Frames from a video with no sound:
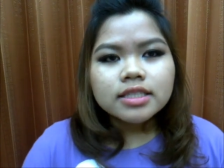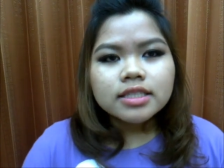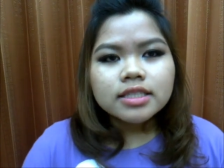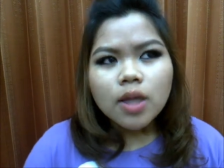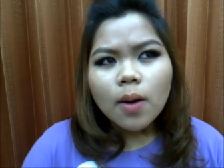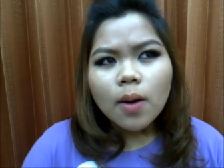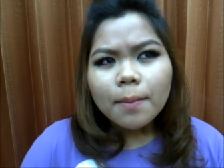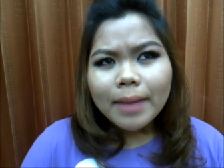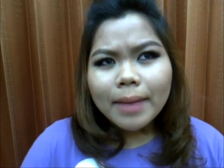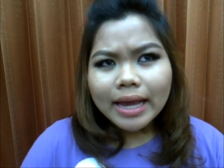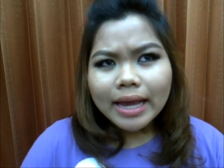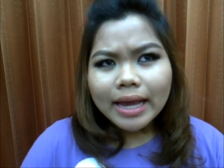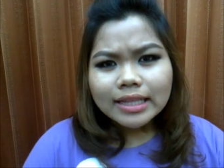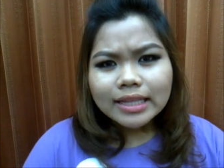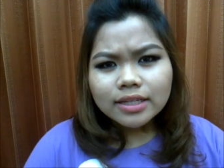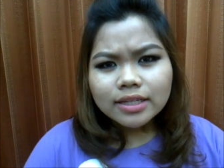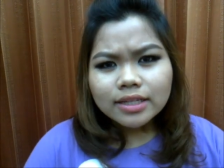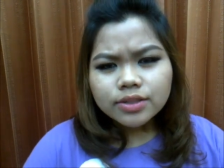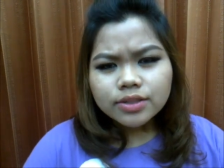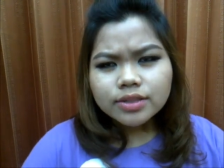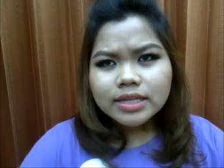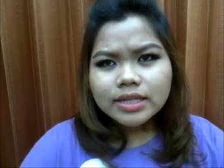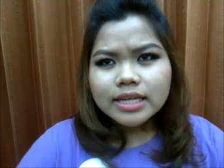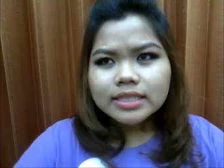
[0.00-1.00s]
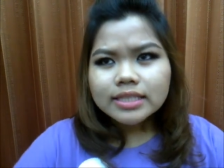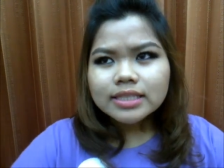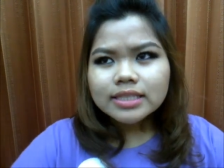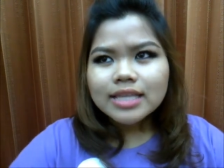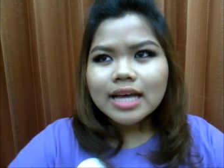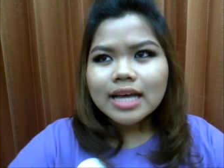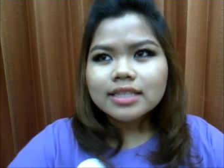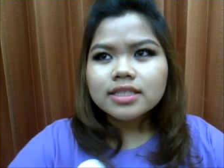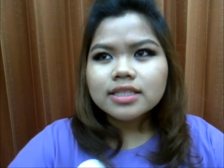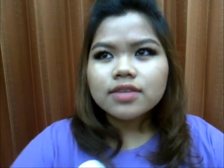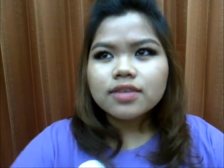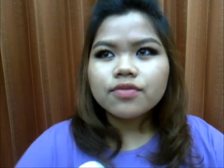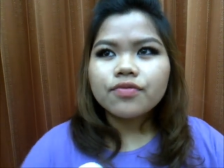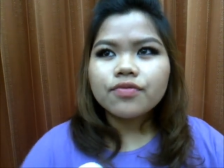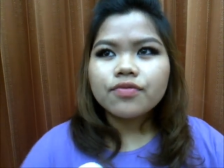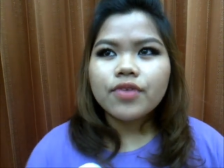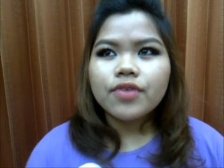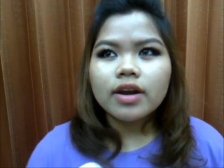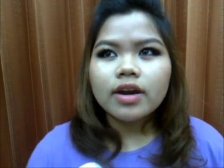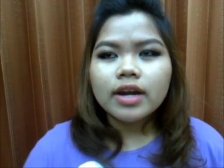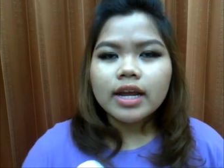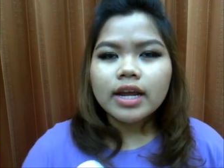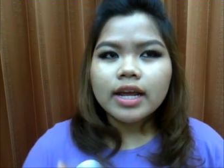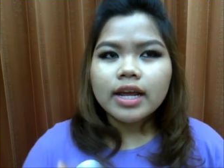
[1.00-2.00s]
So Mila Kunis doesn't
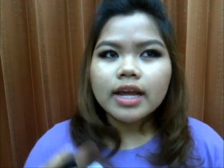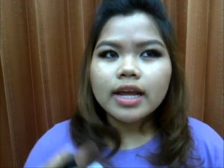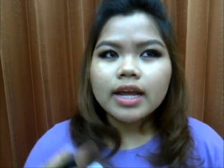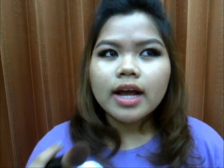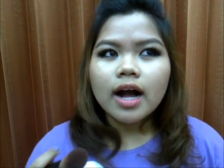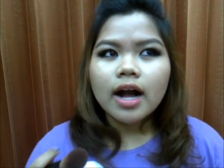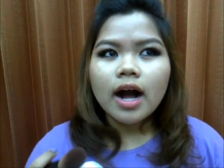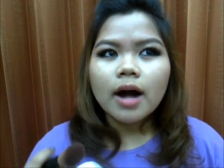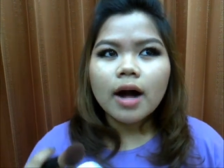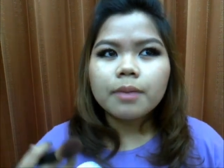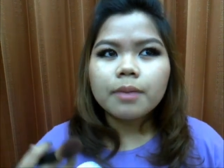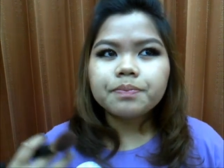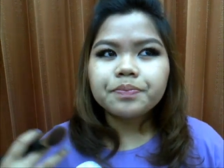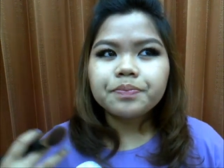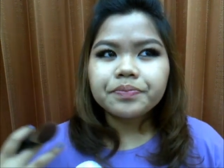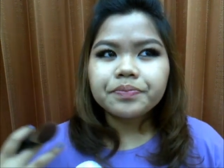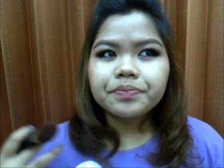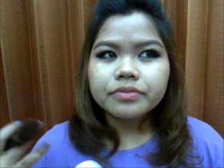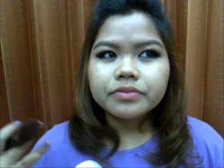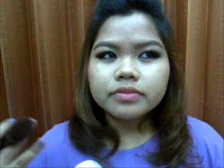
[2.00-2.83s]
very um